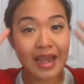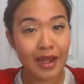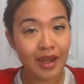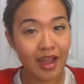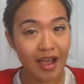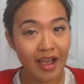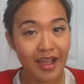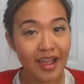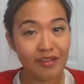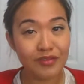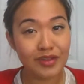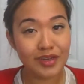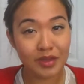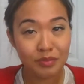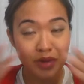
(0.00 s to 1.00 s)
not
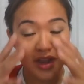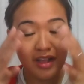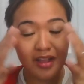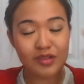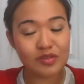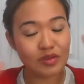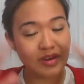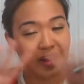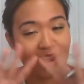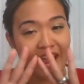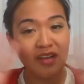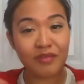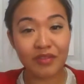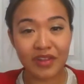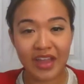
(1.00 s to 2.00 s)
have any brows or
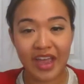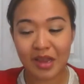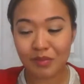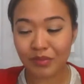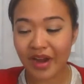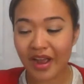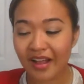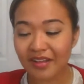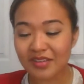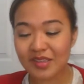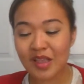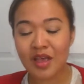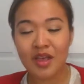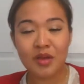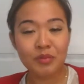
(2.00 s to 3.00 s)
have light brows,